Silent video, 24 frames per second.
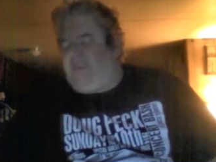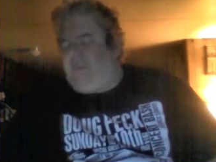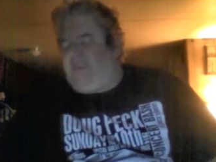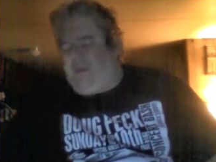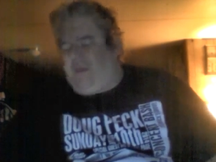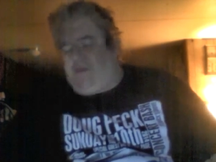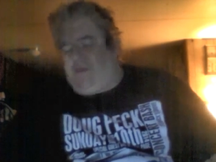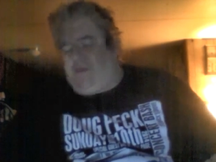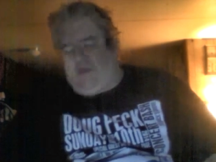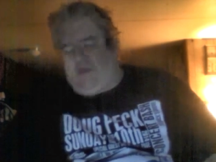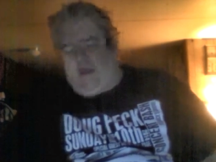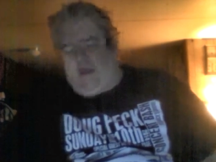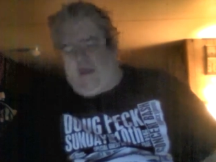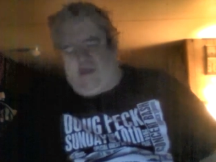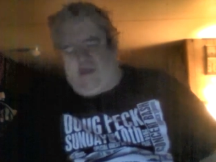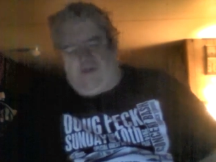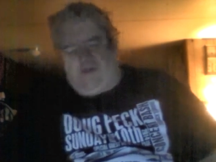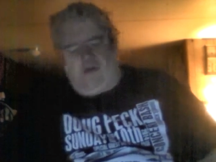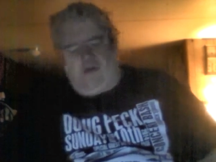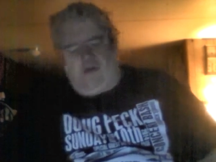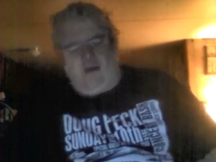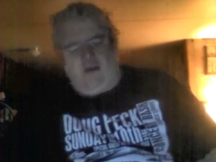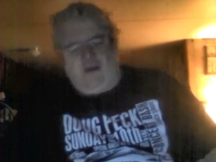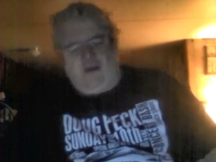And we got to
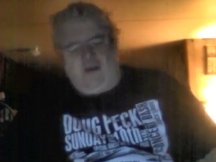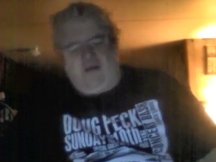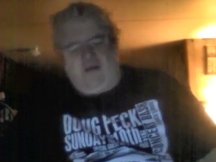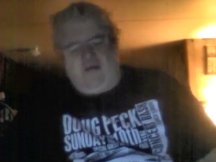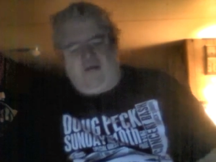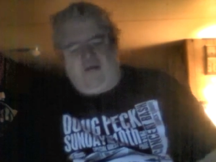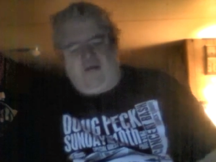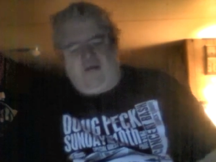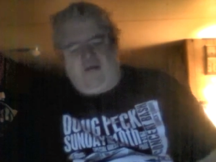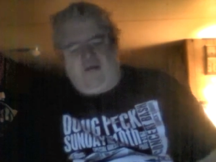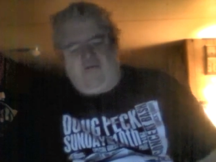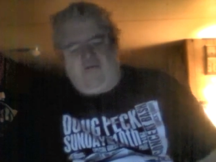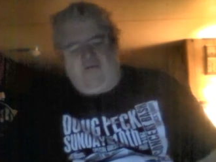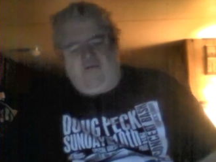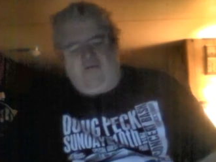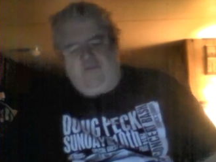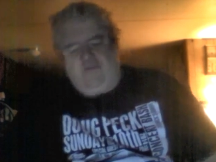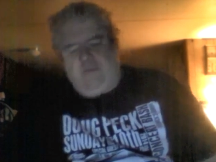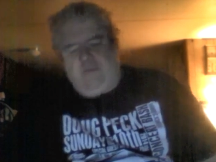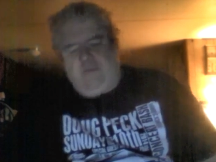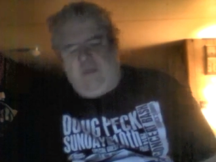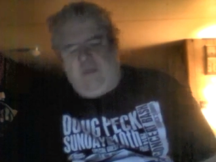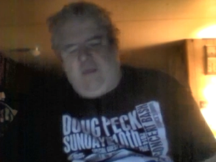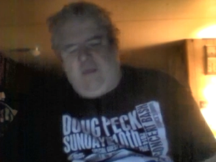talk and stuff
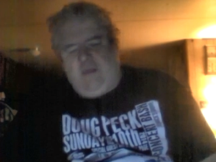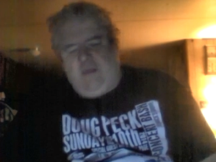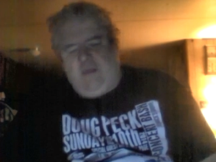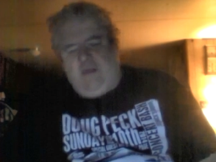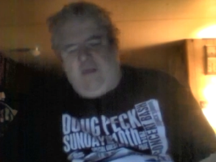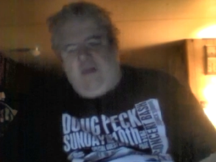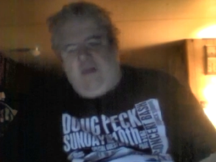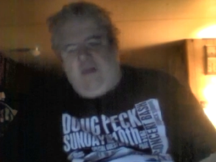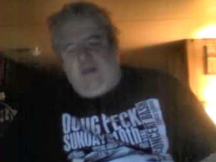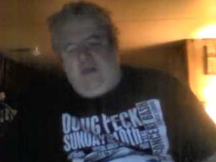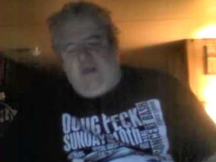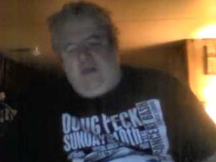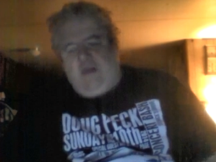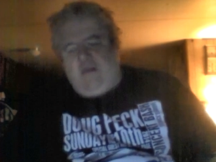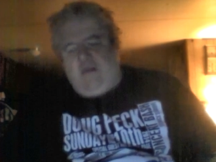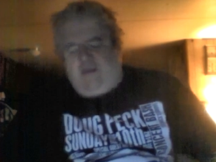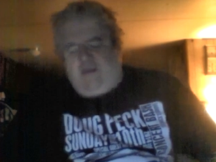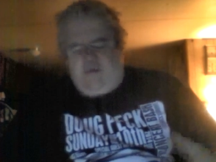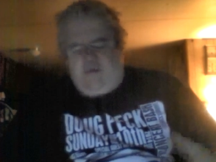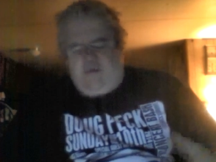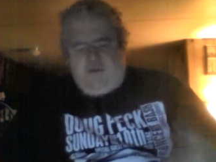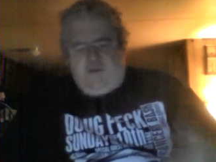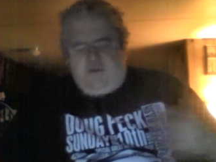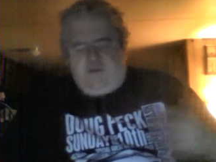and it
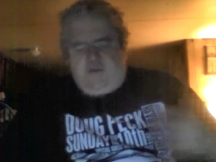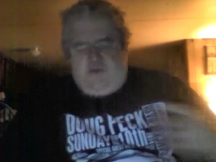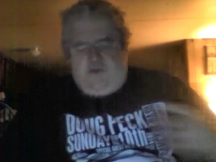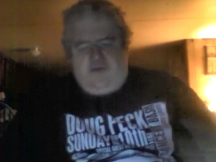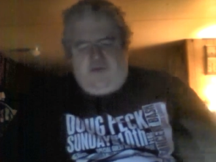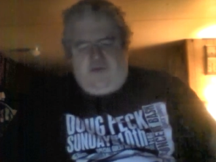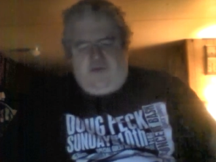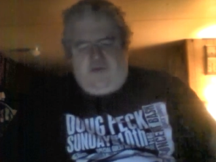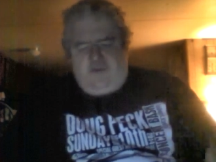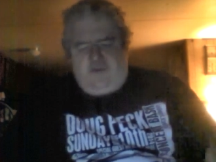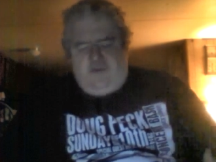just goes to,